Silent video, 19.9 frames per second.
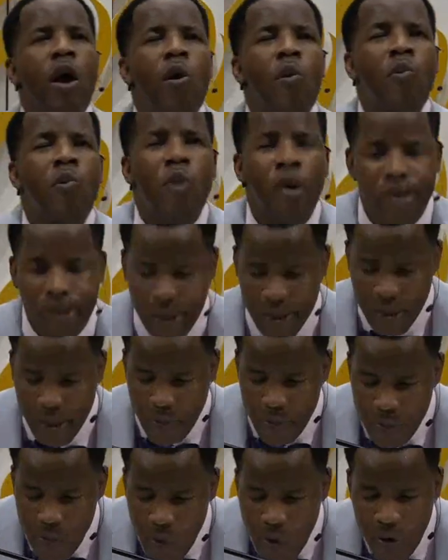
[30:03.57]
what is the
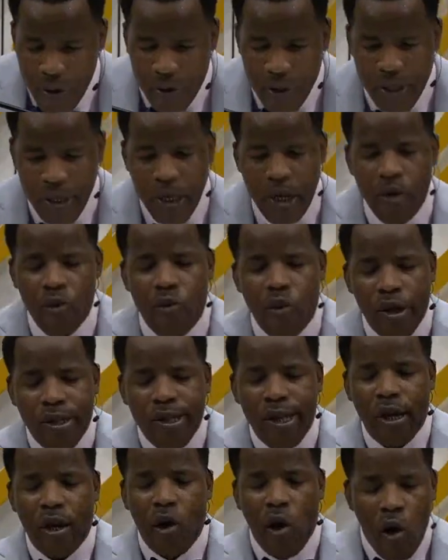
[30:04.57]
most
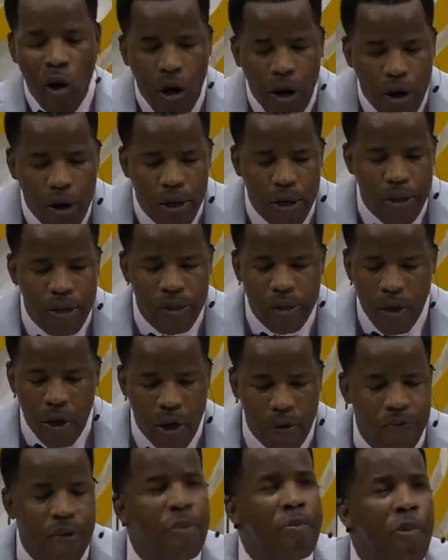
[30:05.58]
erotic organ
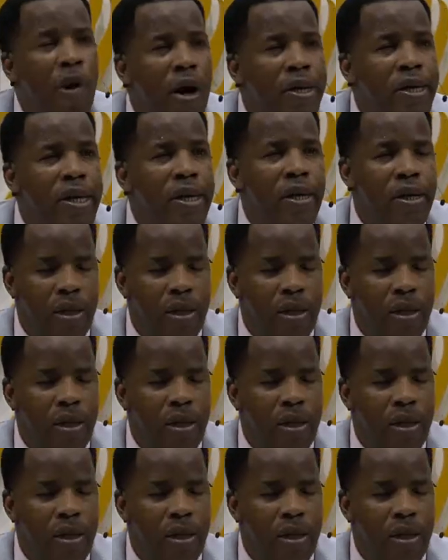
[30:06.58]
of the body?